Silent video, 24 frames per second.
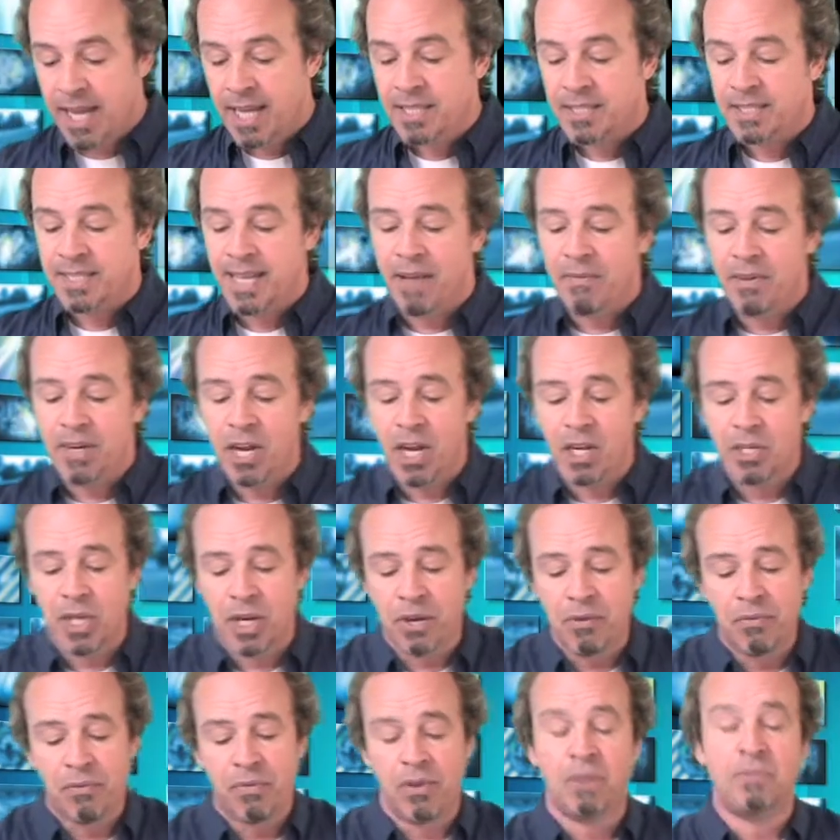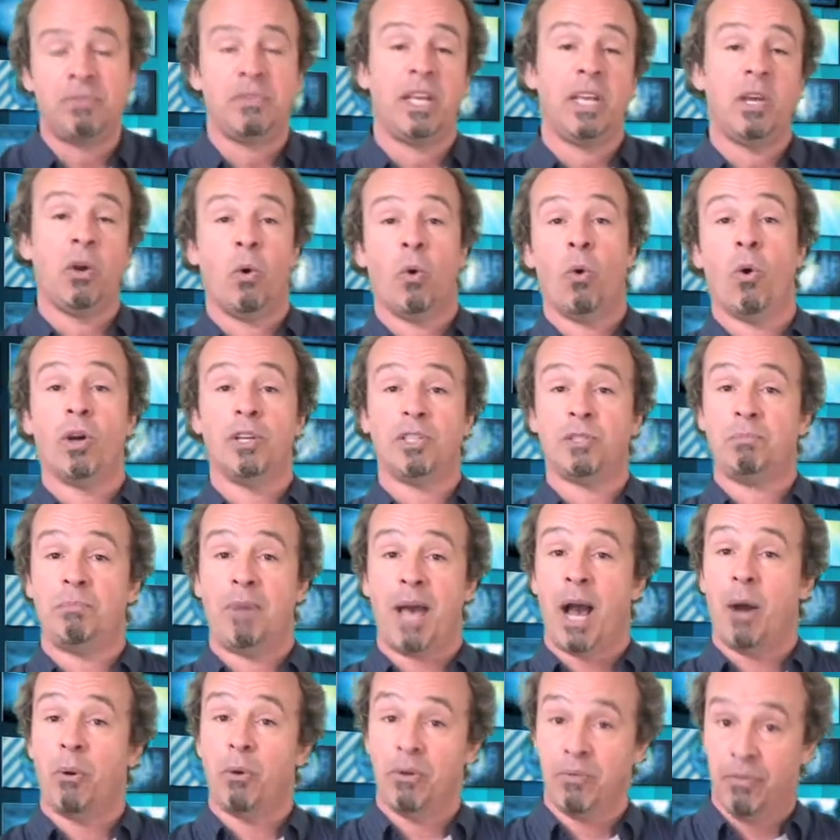750
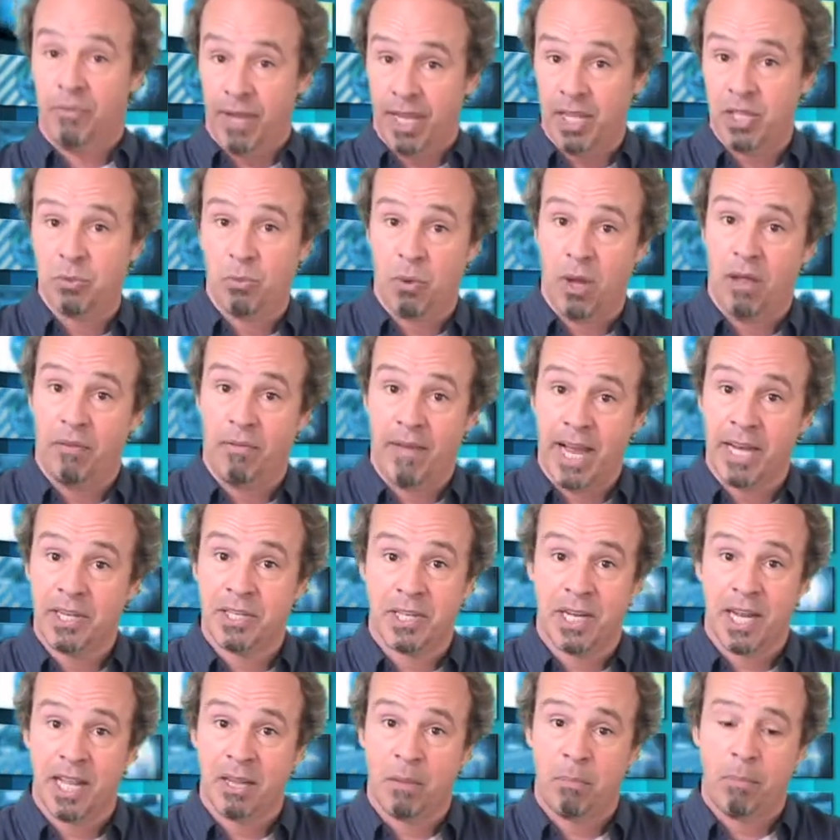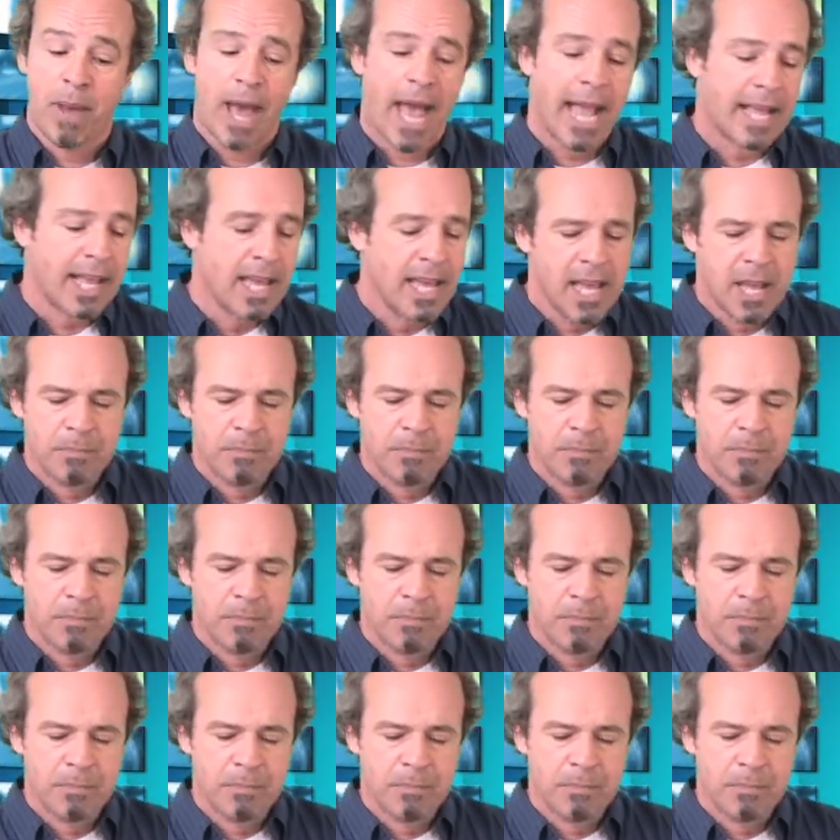horsepower V12 engine in the back,